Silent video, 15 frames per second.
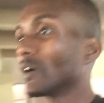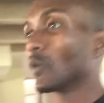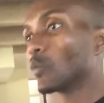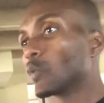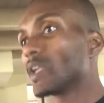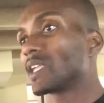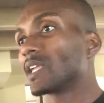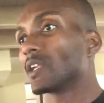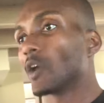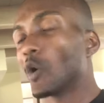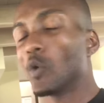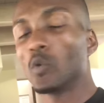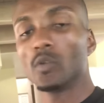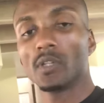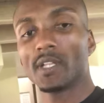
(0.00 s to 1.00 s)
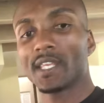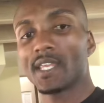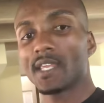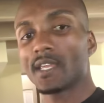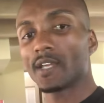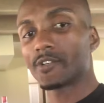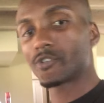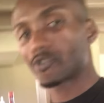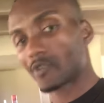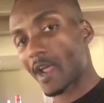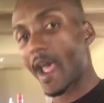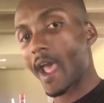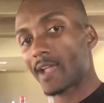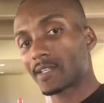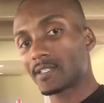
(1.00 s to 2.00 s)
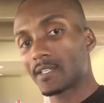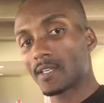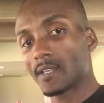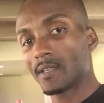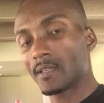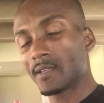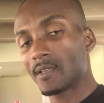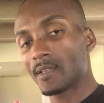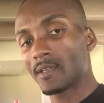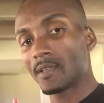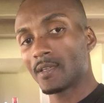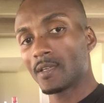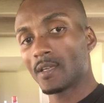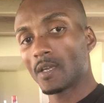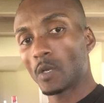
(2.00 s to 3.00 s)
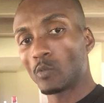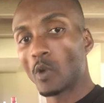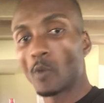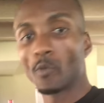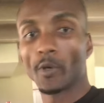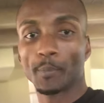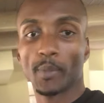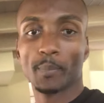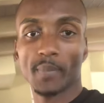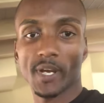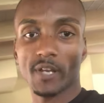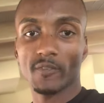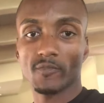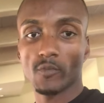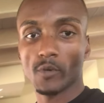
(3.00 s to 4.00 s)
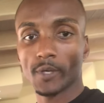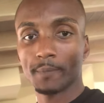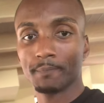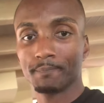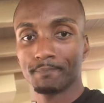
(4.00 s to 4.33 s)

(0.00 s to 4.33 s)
we can only attract what we're prepared for.